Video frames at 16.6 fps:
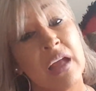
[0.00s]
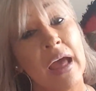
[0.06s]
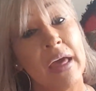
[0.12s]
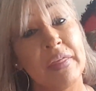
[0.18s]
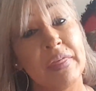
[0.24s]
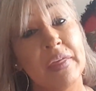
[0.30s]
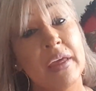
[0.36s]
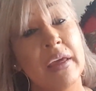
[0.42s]

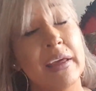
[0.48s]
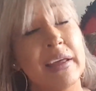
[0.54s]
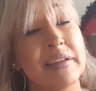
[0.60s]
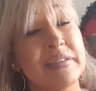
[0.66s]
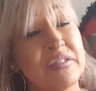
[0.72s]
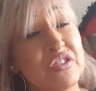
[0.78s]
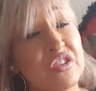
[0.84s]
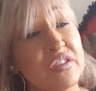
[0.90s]
I think
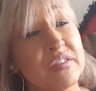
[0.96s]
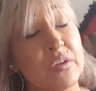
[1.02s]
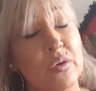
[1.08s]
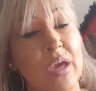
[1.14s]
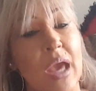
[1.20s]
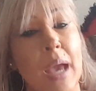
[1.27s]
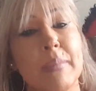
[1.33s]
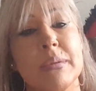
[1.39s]
it's just
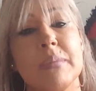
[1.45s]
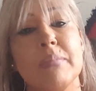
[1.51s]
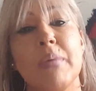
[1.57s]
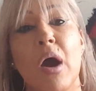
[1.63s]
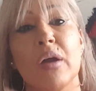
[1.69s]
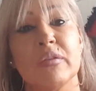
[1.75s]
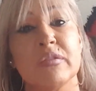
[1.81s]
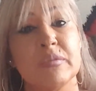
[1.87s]
okay, but the
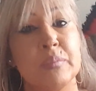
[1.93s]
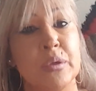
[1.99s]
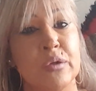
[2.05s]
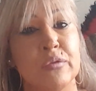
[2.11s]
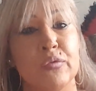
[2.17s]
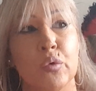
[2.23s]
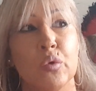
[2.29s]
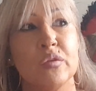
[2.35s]
bottle's
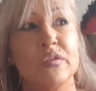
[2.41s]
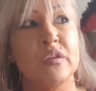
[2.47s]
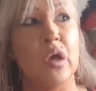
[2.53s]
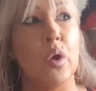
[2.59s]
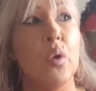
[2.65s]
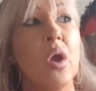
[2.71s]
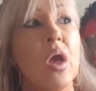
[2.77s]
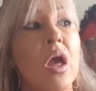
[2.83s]
beautiful.
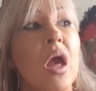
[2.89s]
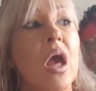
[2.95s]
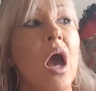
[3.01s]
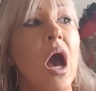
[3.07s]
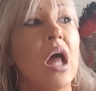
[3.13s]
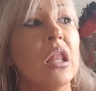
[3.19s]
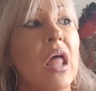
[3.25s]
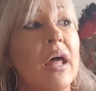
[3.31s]
So
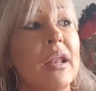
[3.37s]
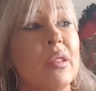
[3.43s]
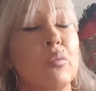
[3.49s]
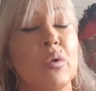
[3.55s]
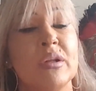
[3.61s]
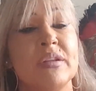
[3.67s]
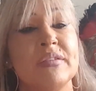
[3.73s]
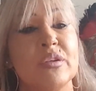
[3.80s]
a lot of the
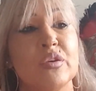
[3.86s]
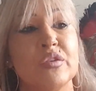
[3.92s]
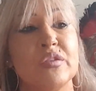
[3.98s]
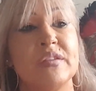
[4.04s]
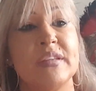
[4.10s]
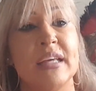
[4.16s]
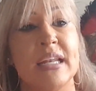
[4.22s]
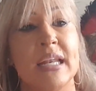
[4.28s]
ones that are
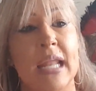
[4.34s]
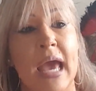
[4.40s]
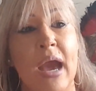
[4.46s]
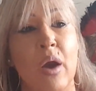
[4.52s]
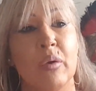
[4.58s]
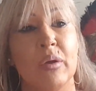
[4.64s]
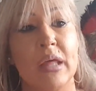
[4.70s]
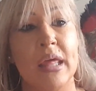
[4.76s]
sitting
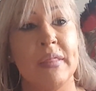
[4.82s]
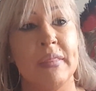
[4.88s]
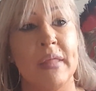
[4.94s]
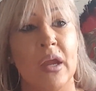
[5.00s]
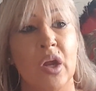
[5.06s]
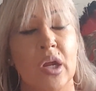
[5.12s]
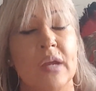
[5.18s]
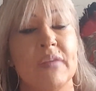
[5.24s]
out in
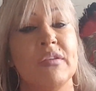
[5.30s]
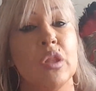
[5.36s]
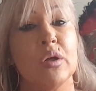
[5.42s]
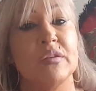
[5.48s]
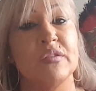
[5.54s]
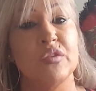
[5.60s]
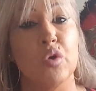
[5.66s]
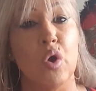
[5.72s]
there, even though
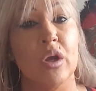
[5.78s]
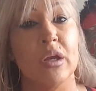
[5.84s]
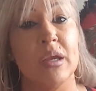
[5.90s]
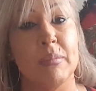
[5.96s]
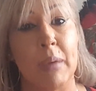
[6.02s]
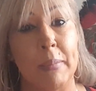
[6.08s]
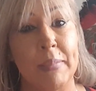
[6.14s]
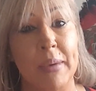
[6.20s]
it's dark
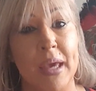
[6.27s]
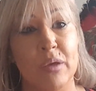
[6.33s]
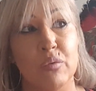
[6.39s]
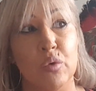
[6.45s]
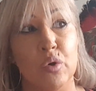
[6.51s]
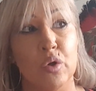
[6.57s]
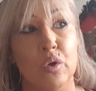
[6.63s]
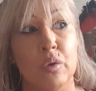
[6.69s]
in my
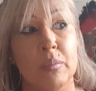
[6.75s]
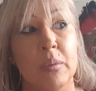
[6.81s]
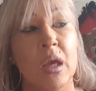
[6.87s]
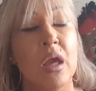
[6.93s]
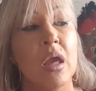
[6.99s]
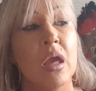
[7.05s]
bedroom,